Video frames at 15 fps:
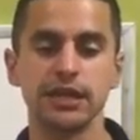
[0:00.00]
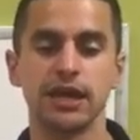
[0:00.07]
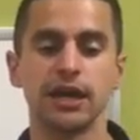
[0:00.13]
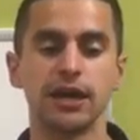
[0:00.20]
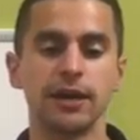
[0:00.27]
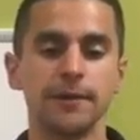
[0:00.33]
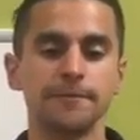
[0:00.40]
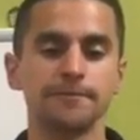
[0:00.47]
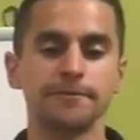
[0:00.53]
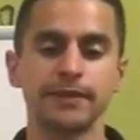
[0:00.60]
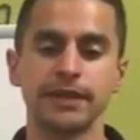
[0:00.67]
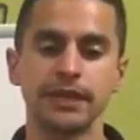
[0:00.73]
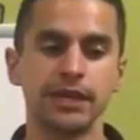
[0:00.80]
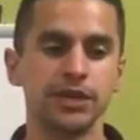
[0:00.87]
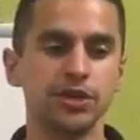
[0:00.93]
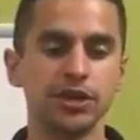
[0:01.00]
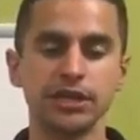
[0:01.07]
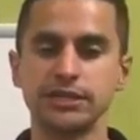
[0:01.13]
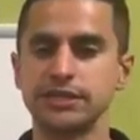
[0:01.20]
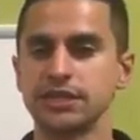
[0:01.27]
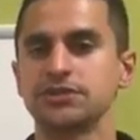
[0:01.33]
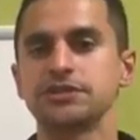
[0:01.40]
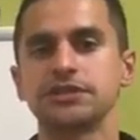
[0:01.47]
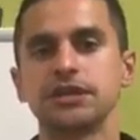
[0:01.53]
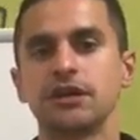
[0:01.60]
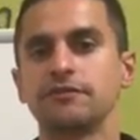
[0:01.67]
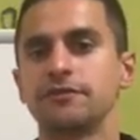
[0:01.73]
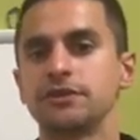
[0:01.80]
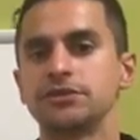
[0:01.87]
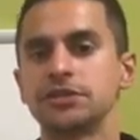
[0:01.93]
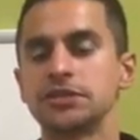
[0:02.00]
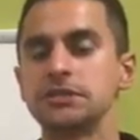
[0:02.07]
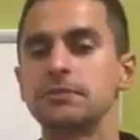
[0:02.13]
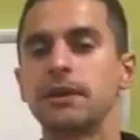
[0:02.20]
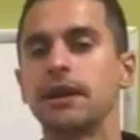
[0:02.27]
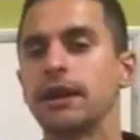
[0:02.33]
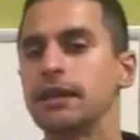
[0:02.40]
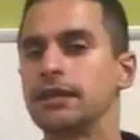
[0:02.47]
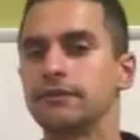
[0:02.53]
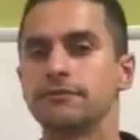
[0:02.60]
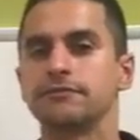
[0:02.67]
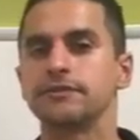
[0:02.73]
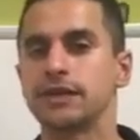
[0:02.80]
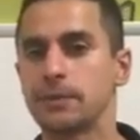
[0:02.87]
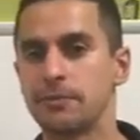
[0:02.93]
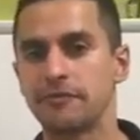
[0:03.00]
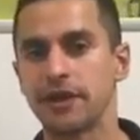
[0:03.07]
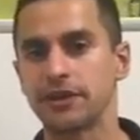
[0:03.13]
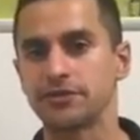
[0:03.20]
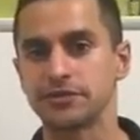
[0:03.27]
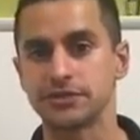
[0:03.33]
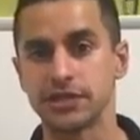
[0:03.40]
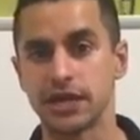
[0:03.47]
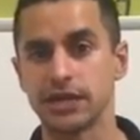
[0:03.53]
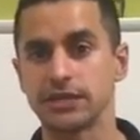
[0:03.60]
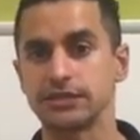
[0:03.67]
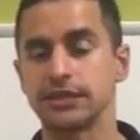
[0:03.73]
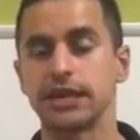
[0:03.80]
you can assess yourself in just about any type of exercise.